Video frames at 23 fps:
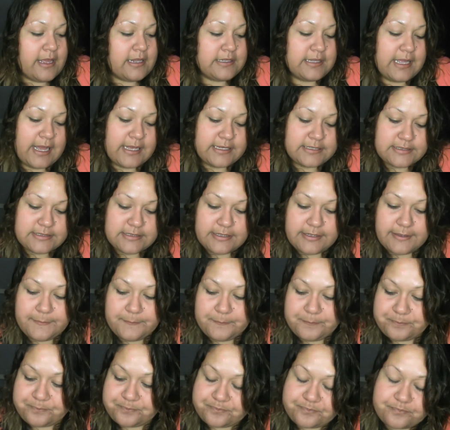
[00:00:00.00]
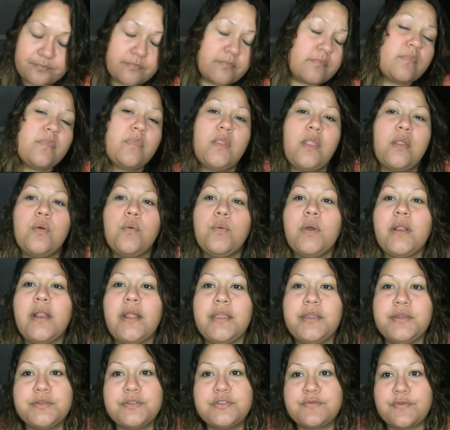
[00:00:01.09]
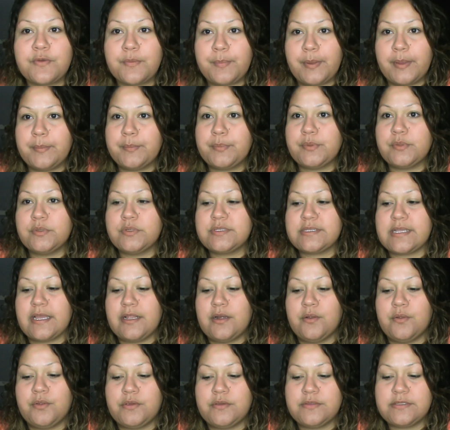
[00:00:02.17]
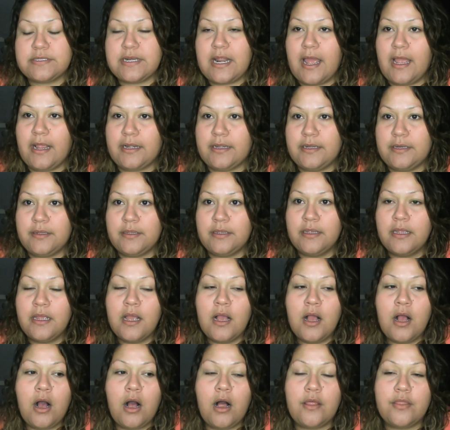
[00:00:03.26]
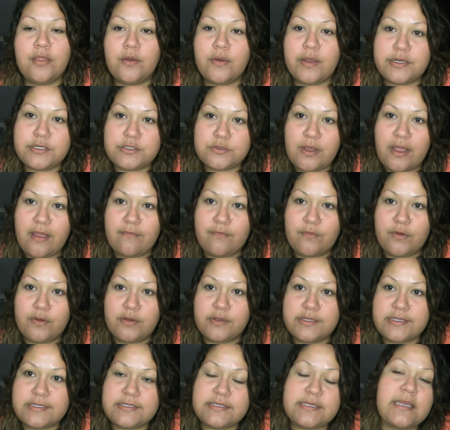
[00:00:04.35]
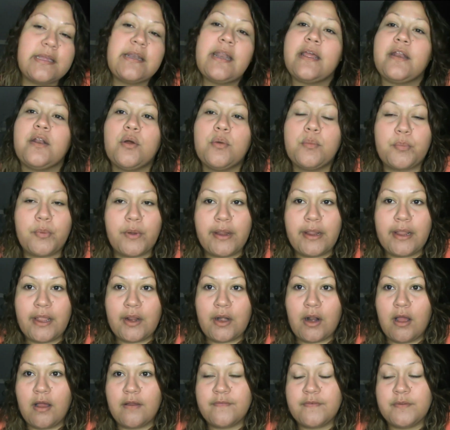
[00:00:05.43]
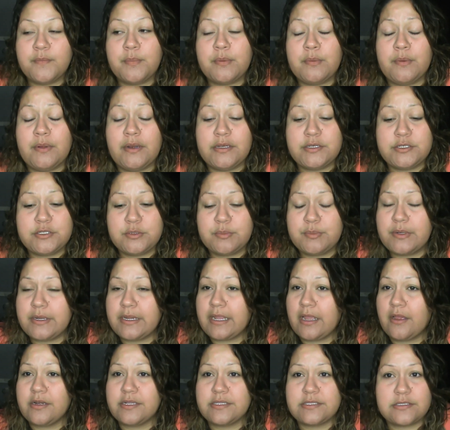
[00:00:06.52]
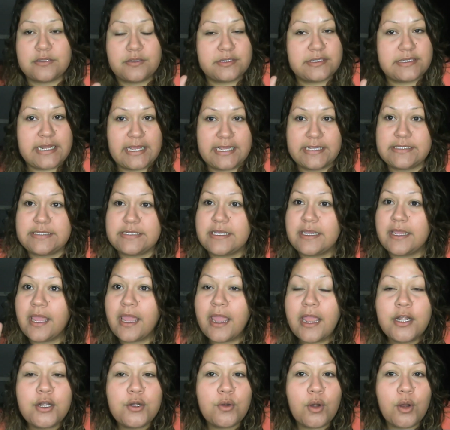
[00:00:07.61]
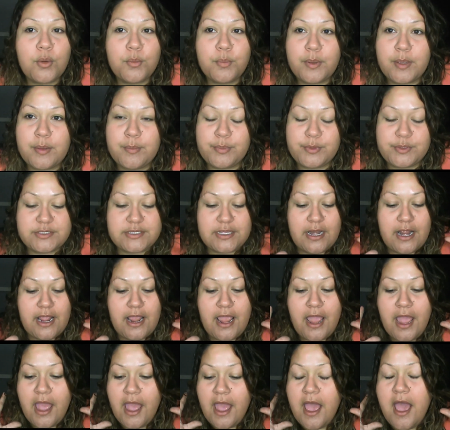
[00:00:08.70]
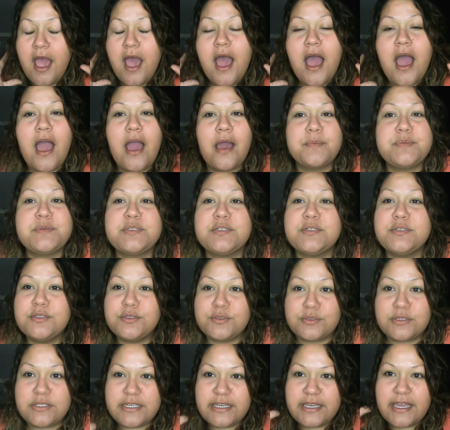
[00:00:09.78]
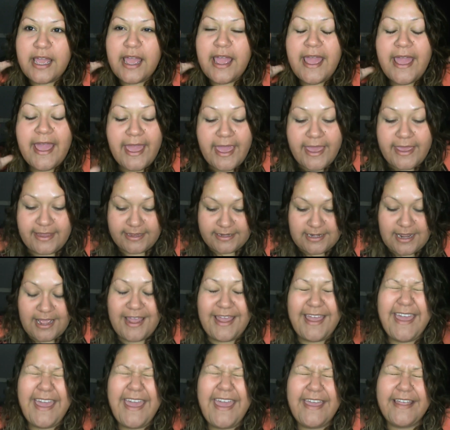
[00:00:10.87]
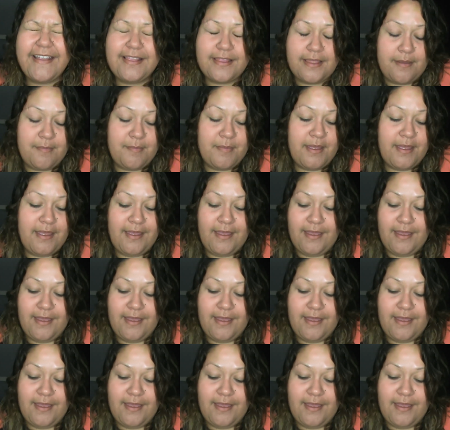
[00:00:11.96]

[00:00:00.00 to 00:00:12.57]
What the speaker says: Lastly, what I use for pimples, I don't use an acne. Although I do have oily skin, I don't break out often, but when I do break out, it's those nasty ingrown pimples that I absolutely hate. I hate them.